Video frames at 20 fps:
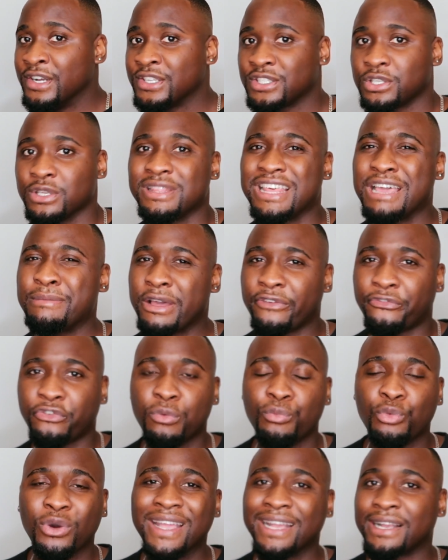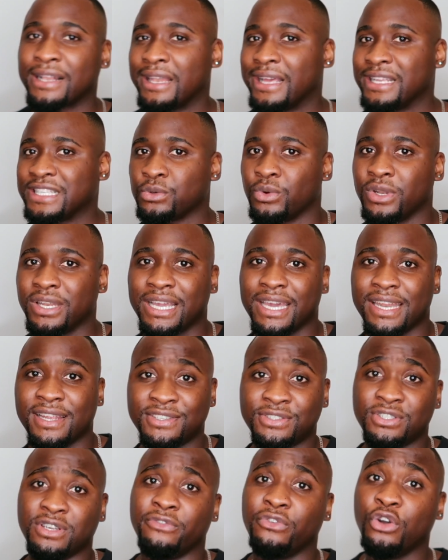So they might feel more inclined to want to get a
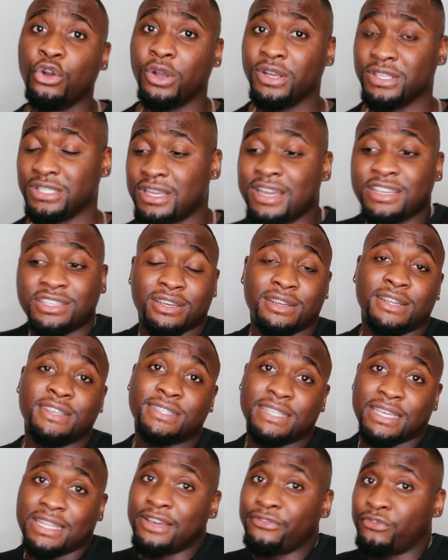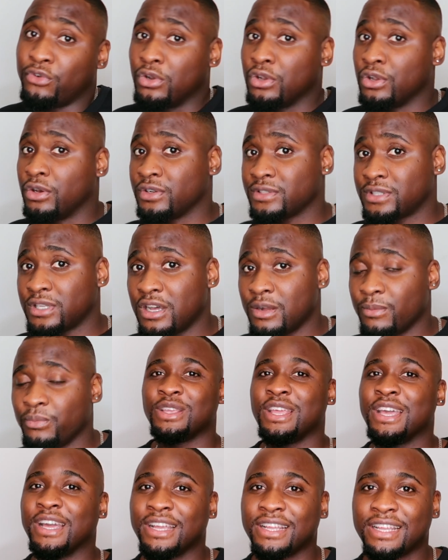C of O because they're actually going to stay there for a long term. So
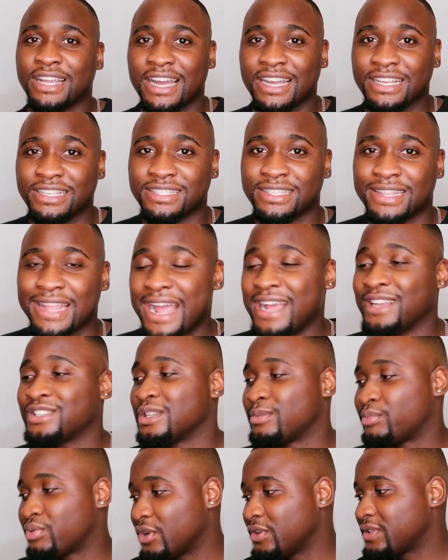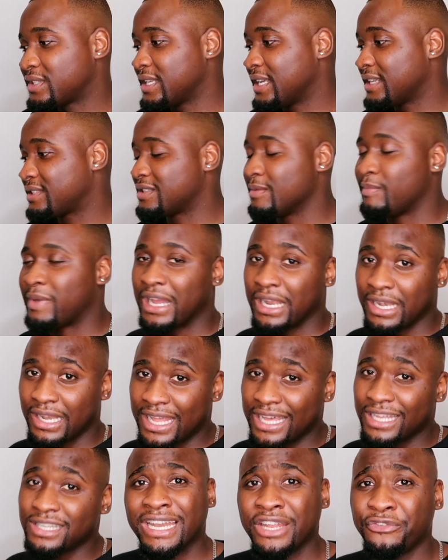yeah, guys, that is the process to buying
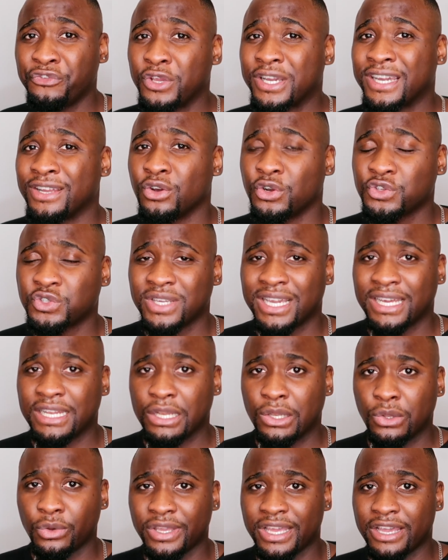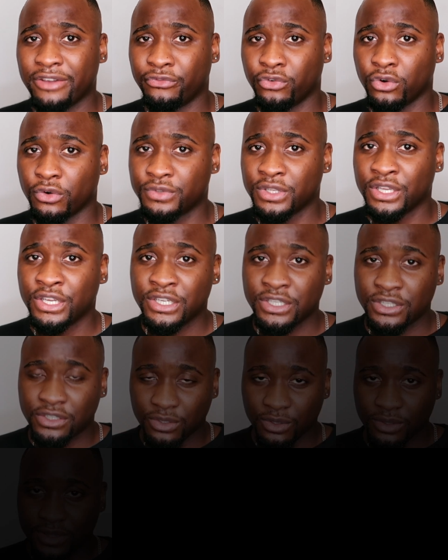land. And if you can also get a lawyer involved,
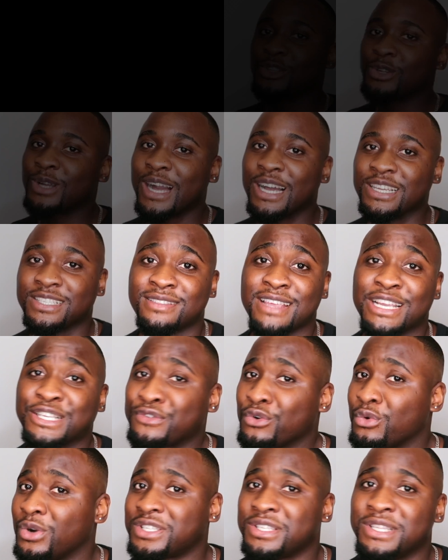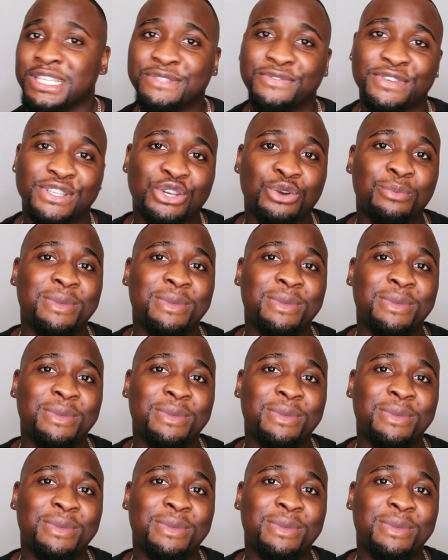do that. So guys, thanks for watching this video.